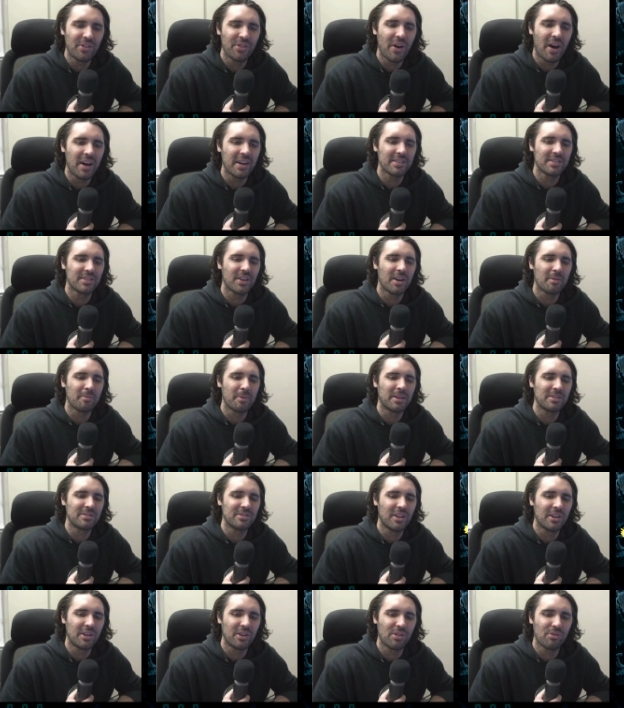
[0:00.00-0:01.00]
thoughts on
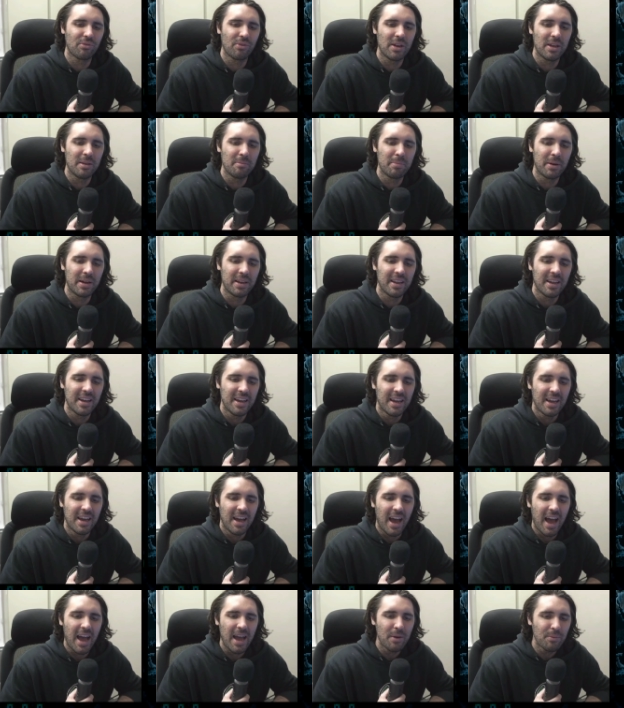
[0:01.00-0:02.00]
Metal 3, but
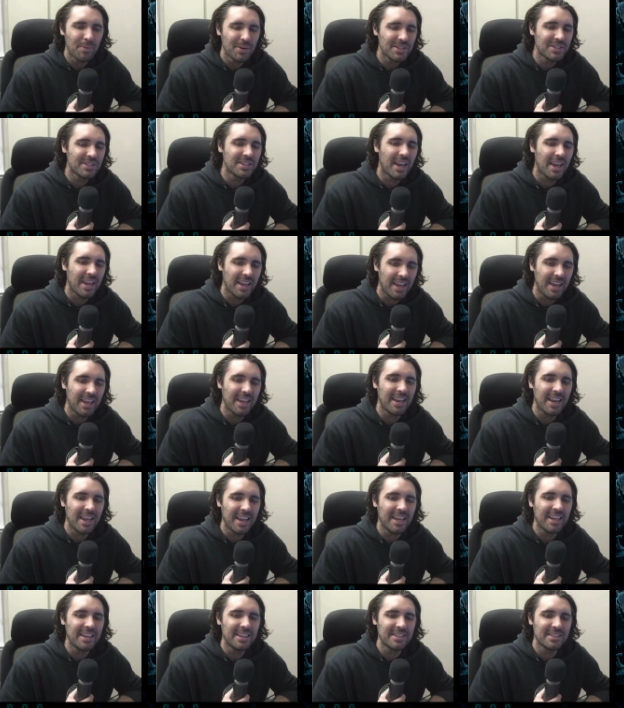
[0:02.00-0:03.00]
I would say it
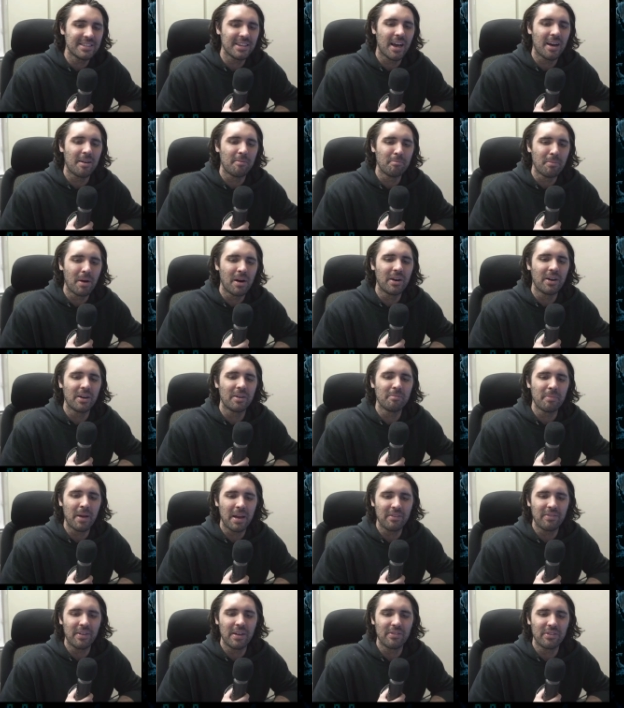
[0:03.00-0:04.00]
is among
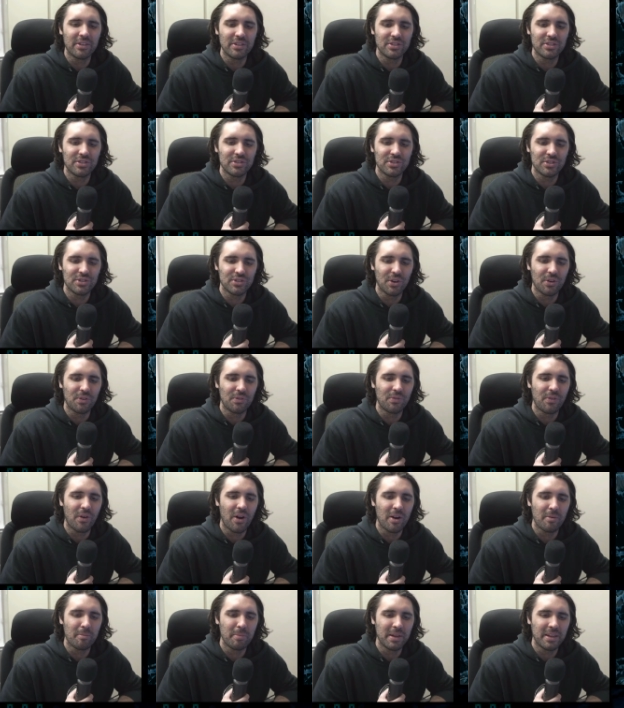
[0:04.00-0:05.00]
my favorites so
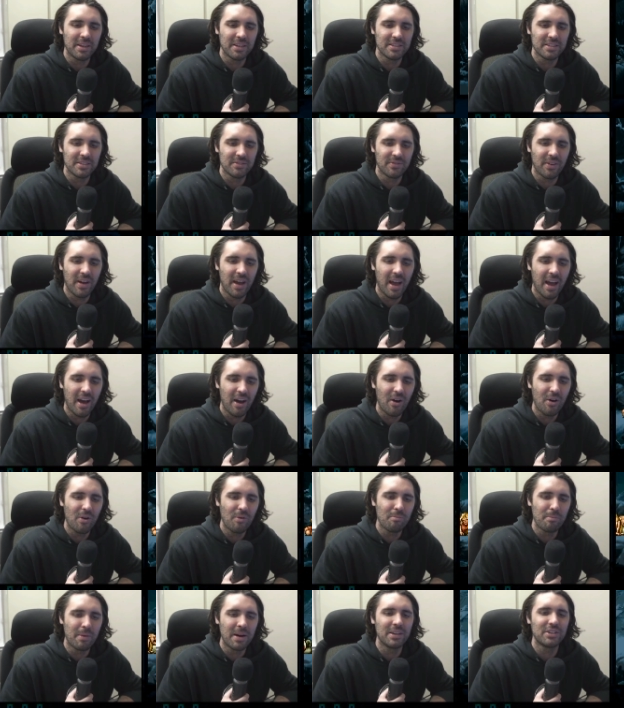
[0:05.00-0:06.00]
far because of
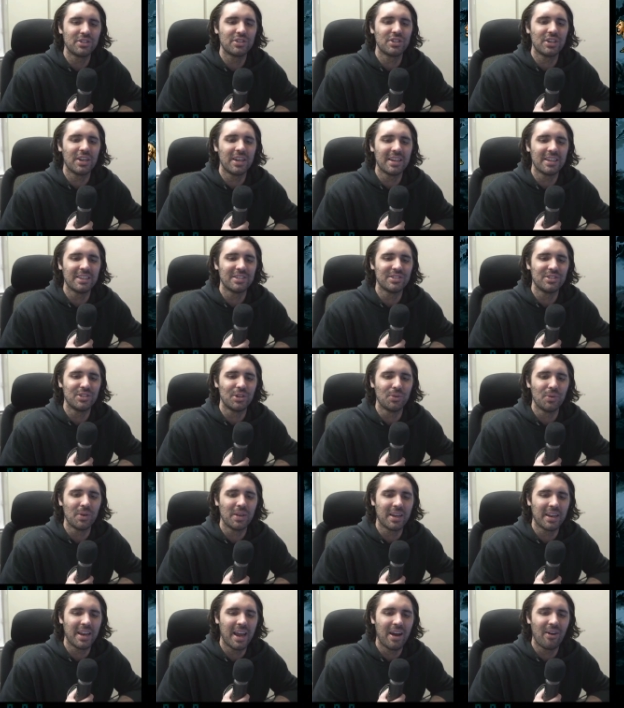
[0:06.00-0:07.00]
how much it is
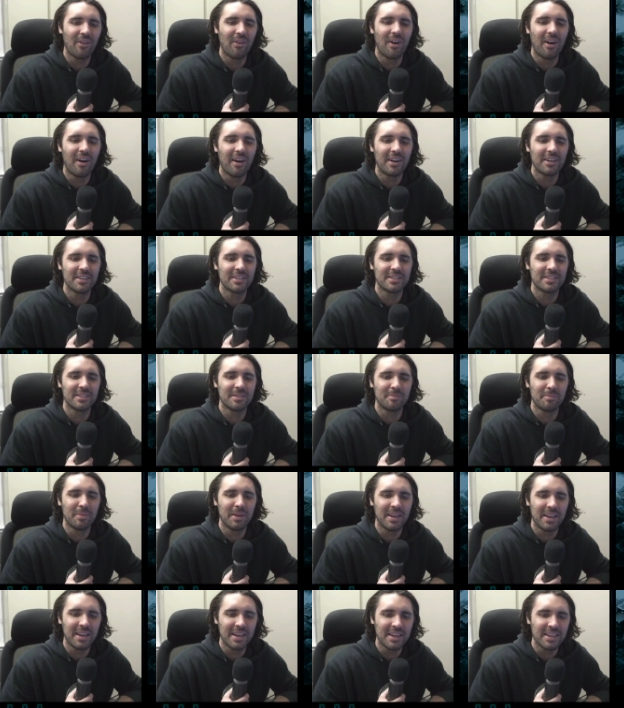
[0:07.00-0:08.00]
doing and how
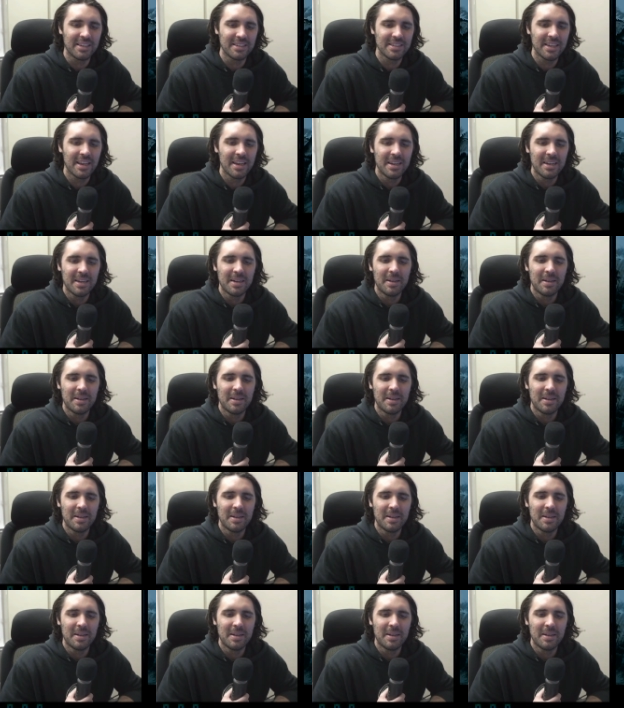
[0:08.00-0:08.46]
awesome it is.